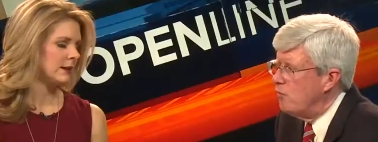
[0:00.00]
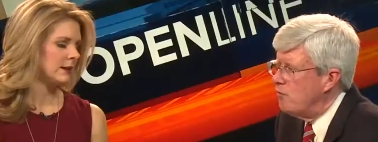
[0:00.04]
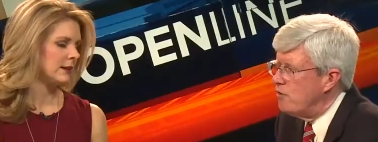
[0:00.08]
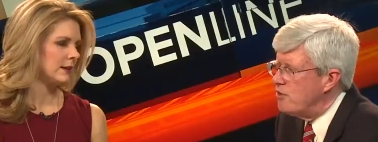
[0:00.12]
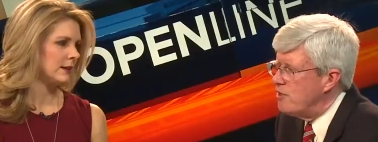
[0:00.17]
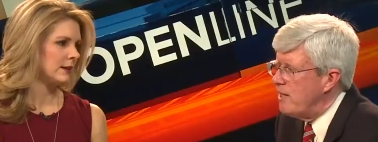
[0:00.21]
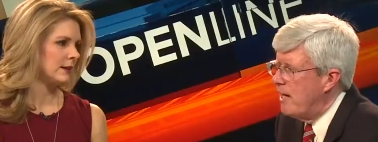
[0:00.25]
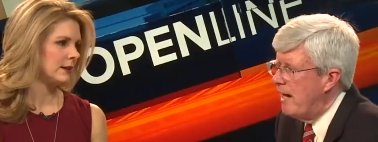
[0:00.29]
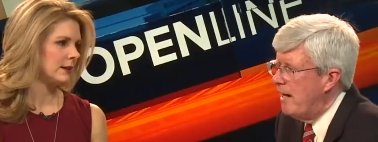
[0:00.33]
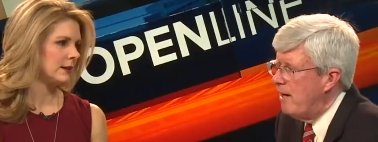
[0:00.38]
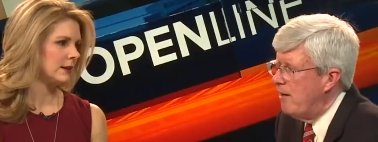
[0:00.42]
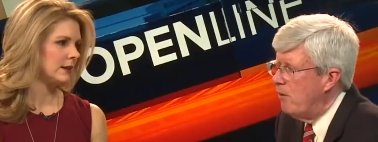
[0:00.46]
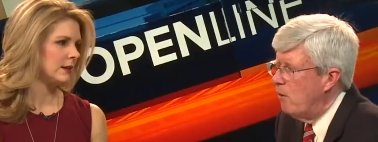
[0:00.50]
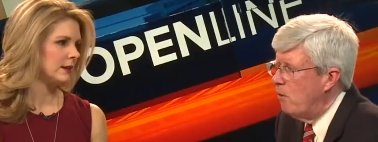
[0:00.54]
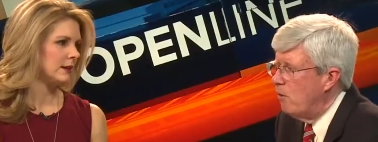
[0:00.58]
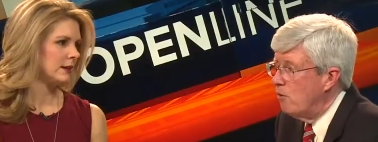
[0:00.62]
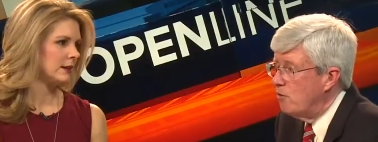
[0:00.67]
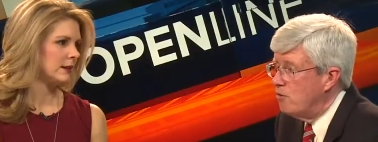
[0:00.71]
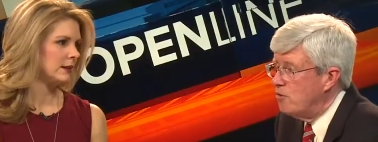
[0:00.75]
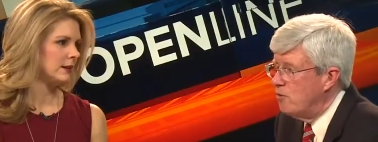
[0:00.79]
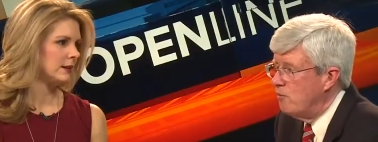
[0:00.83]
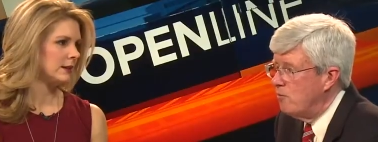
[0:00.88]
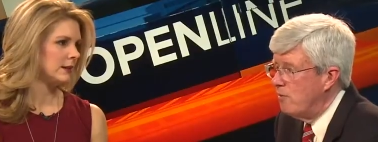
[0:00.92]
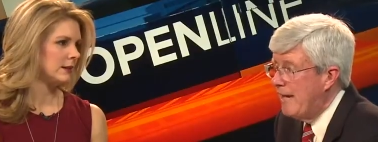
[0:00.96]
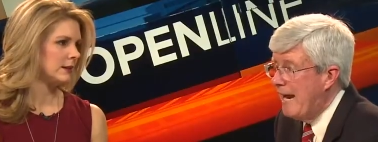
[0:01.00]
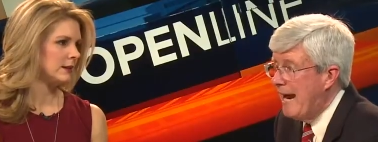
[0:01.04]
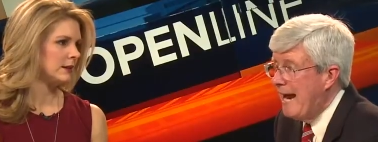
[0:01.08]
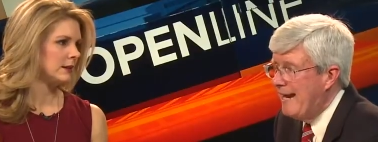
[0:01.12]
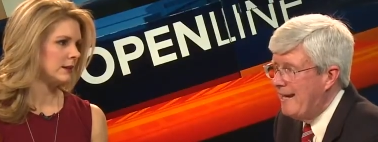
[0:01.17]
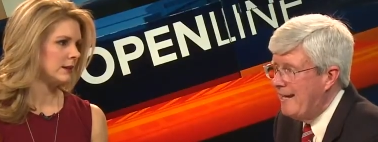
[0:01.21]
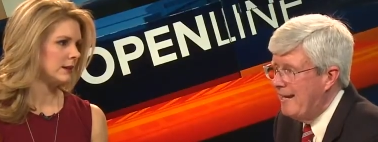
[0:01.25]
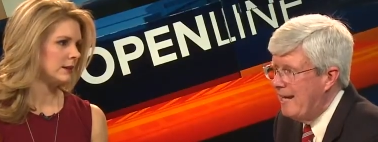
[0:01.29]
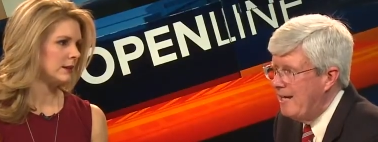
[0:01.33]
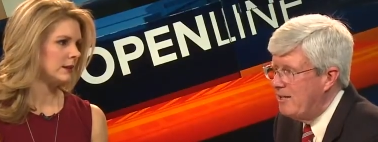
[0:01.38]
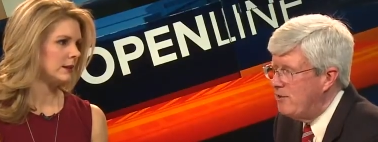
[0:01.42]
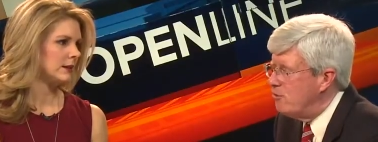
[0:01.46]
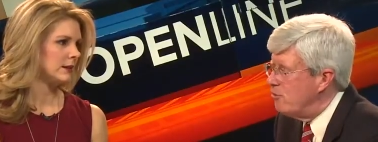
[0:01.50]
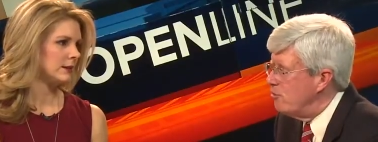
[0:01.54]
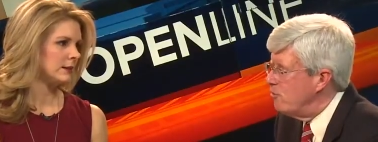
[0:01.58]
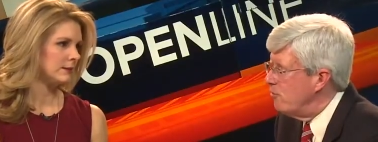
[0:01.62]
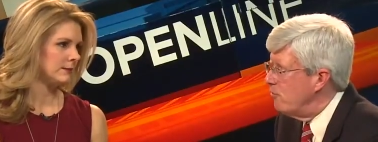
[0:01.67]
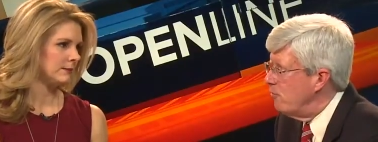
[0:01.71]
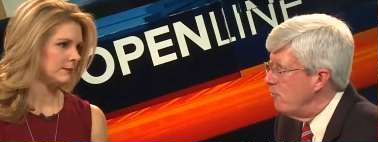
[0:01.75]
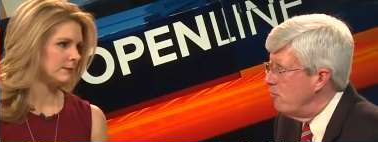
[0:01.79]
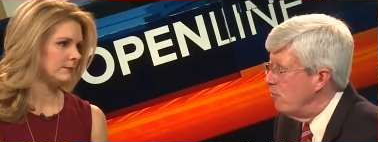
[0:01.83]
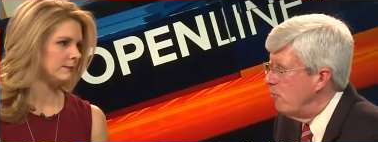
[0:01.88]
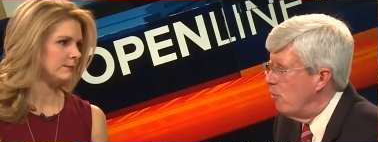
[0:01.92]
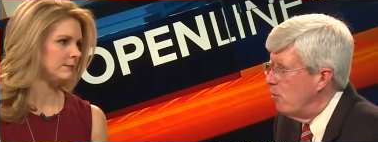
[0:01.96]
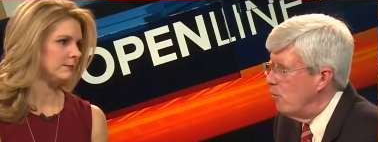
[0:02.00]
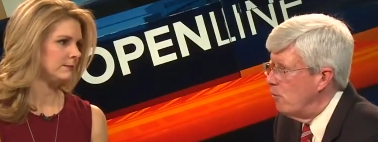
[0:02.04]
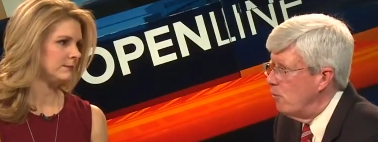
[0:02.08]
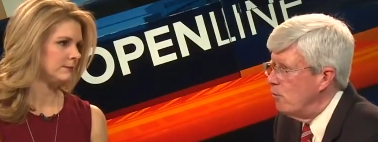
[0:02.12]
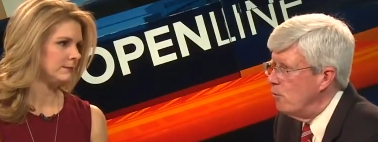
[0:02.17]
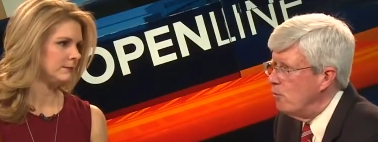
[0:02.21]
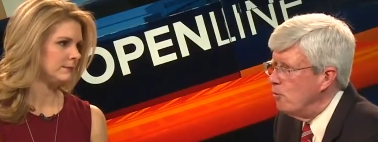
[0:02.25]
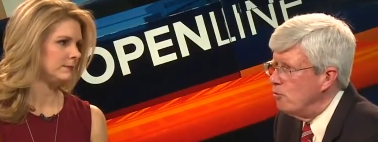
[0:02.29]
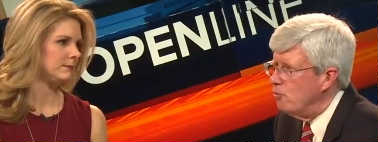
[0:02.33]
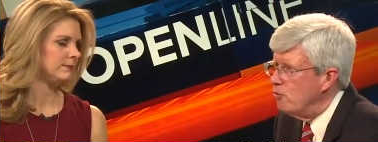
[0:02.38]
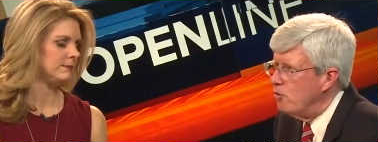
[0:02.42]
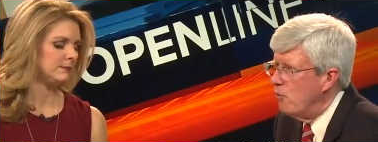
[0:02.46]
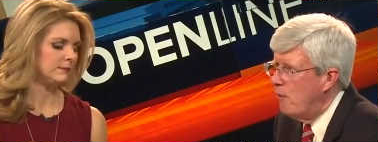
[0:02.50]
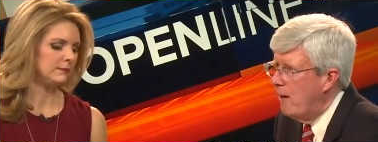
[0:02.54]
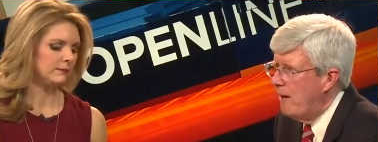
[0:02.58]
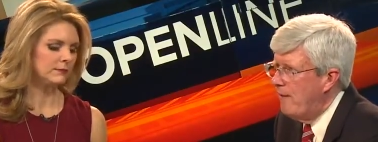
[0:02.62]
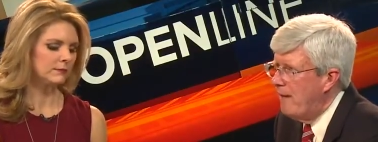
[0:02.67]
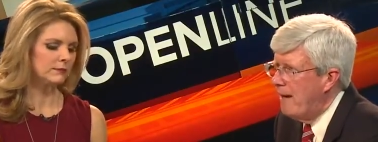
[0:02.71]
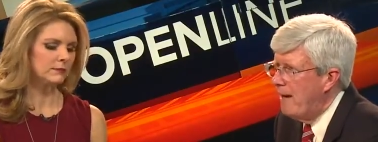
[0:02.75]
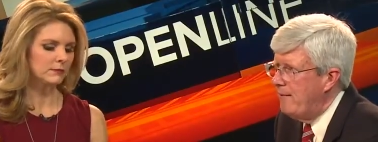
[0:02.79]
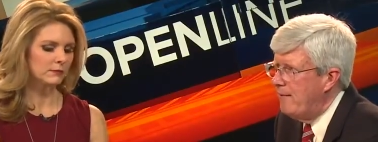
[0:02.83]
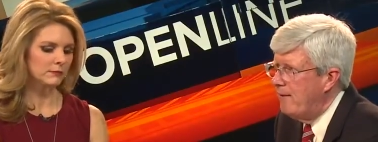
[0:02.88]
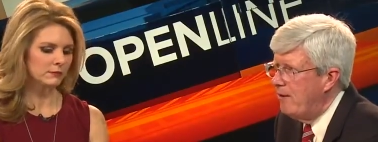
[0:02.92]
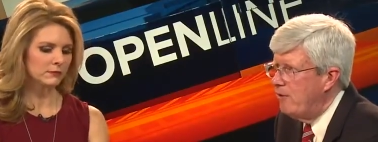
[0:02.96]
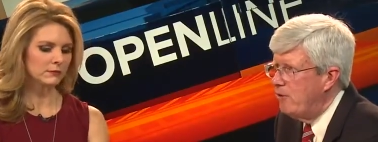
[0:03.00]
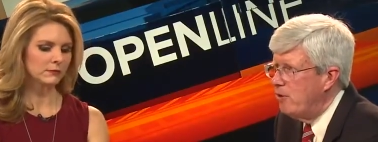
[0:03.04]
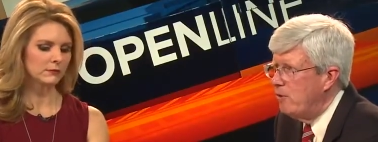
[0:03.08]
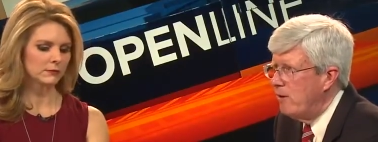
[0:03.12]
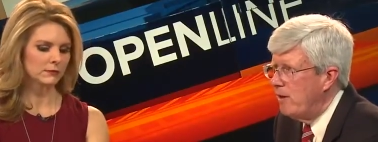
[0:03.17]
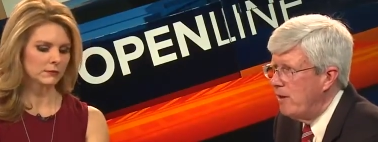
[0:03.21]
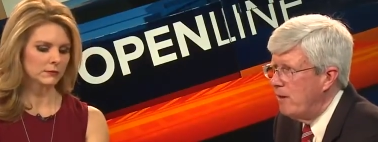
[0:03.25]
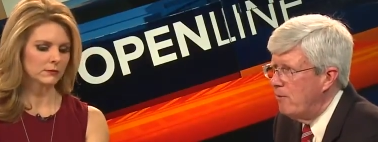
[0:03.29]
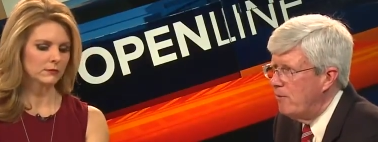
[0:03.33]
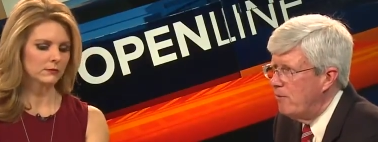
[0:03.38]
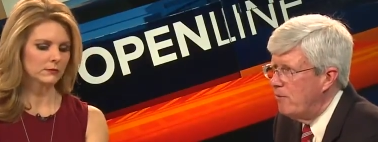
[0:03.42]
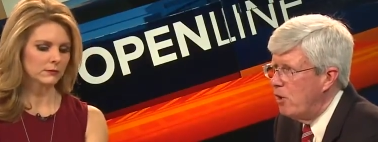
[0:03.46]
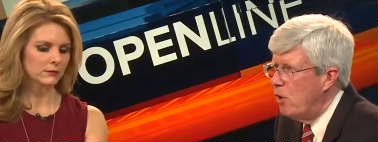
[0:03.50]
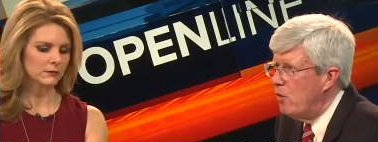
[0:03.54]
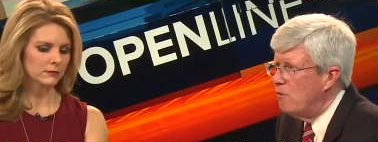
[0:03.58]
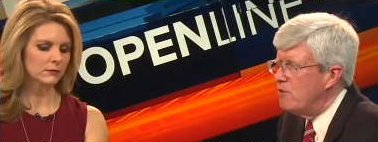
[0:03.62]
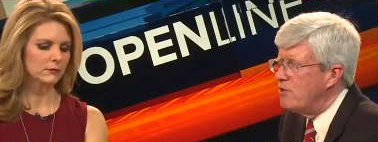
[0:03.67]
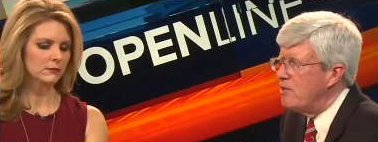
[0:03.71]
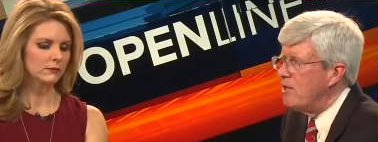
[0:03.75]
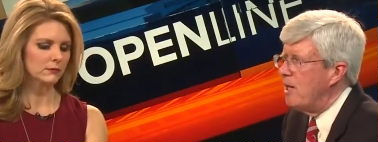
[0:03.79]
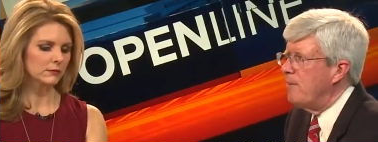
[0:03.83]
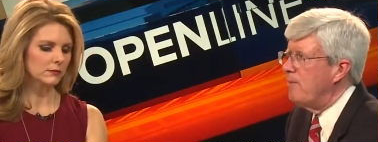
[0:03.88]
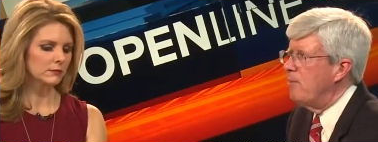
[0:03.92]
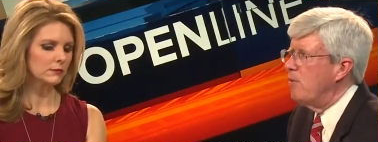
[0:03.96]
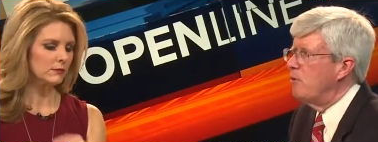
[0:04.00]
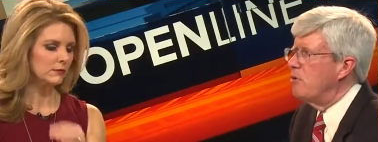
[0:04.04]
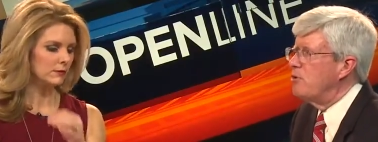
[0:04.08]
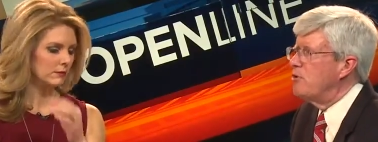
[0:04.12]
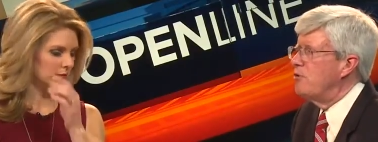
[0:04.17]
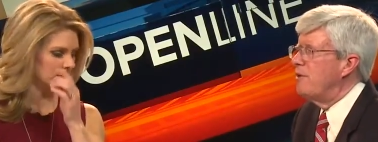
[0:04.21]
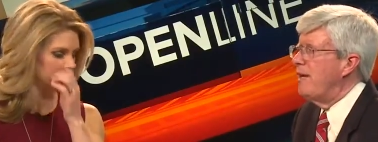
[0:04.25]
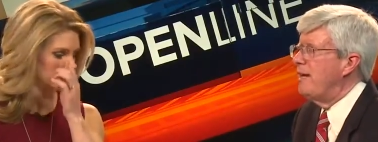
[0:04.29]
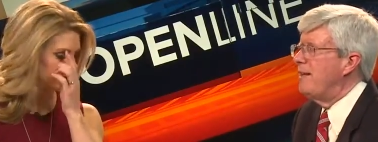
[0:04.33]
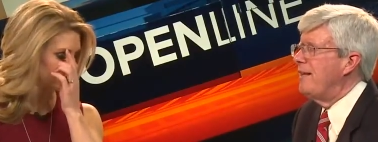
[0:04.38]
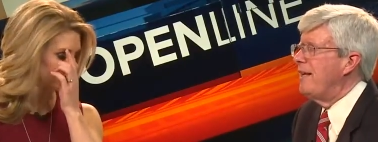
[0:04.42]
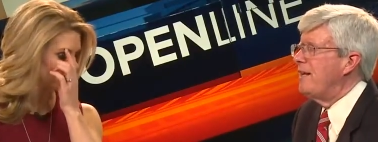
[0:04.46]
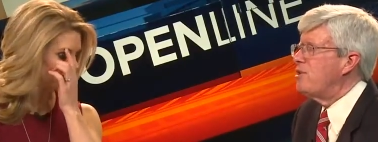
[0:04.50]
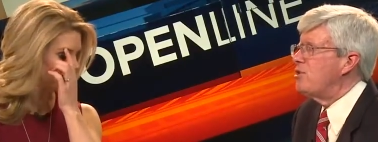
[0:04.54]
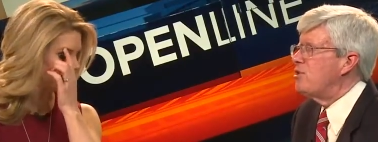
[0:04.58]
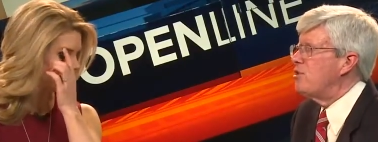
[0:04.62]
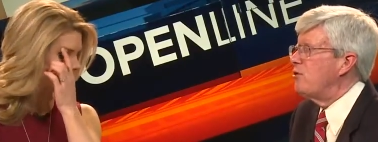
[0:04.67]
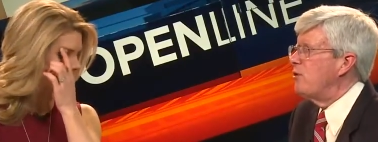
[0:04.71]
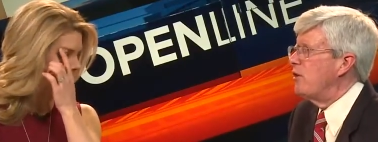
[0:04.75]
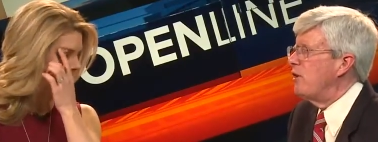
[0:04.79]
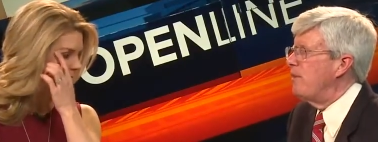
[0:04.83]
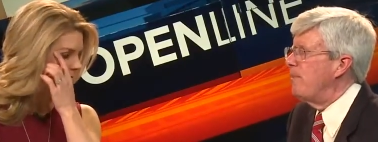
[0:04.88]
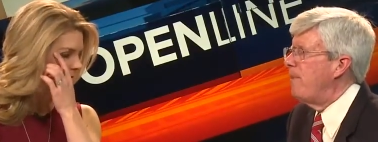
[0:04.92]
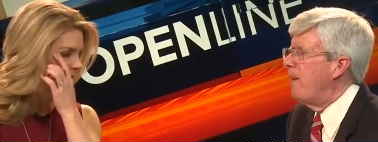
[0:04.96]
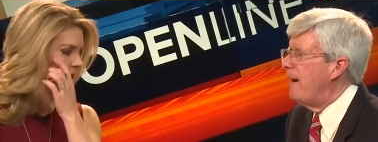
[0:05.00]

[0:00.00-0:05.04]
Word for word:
Speaker 1: oversight or some guidelines or rules the way they, they're doing it with the oversight board. So that, that's certainly